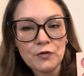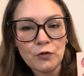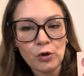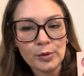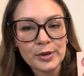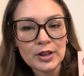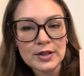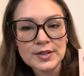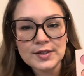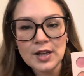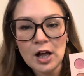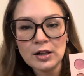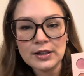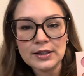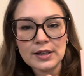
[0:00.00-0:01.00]
formula
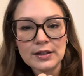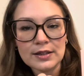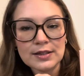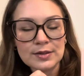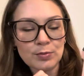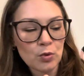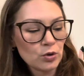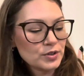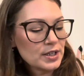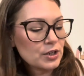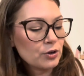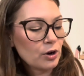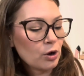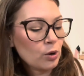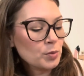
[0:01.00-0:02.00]
solid. These
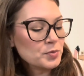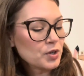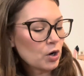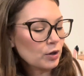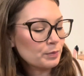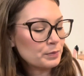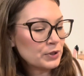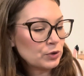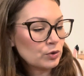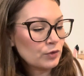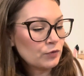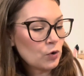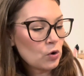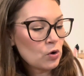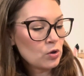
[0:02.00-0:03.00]
multi-chromes are
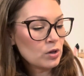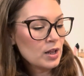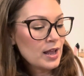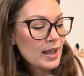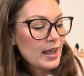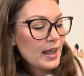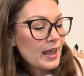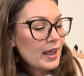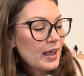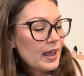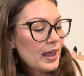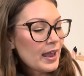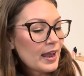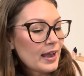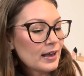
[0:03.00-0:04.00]
beautiful.
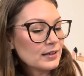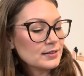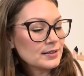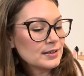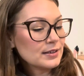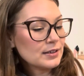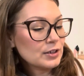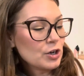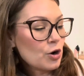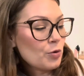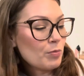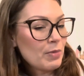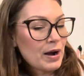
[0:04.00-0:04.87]
And, you know,